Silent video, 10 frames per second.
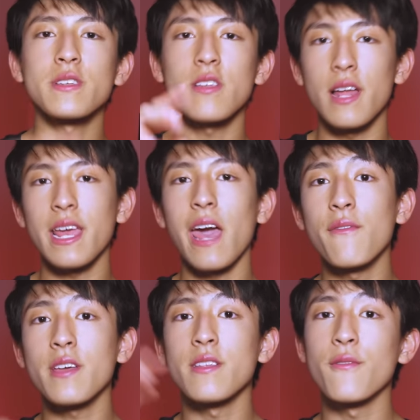is slightly
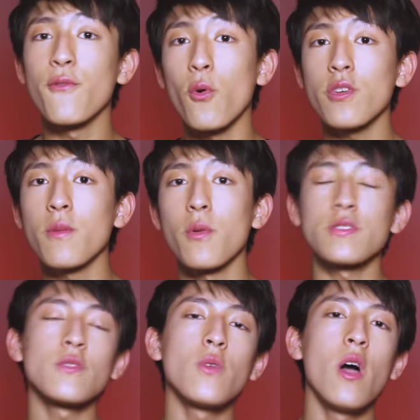heavier than 4U
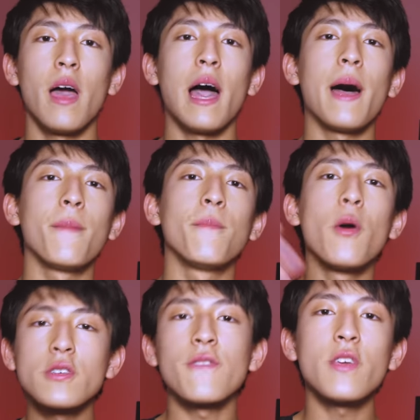model, um,
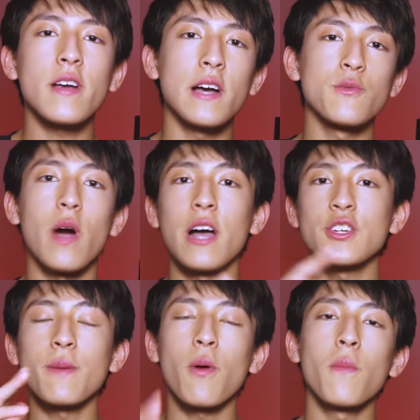most of you guys will
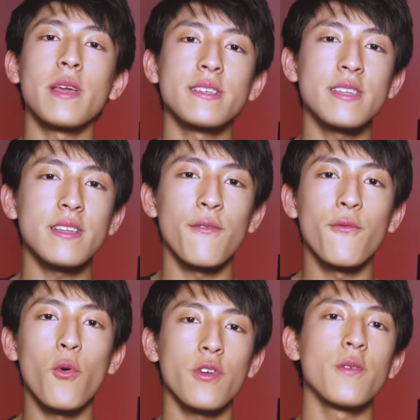actually probably see the
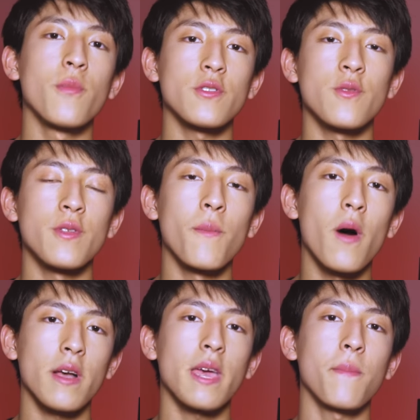4U model on the
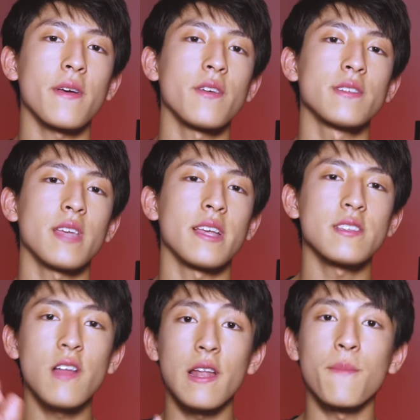market because it's
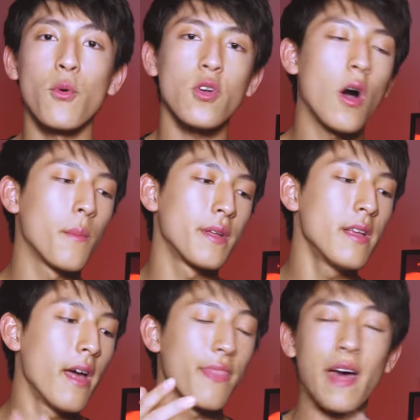slightly more common
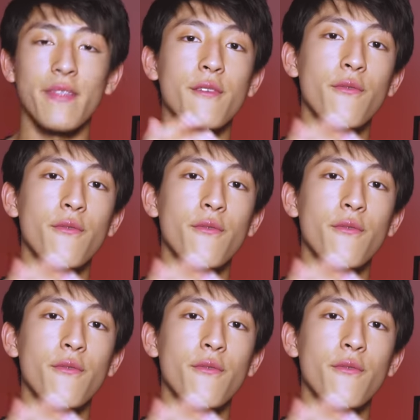than the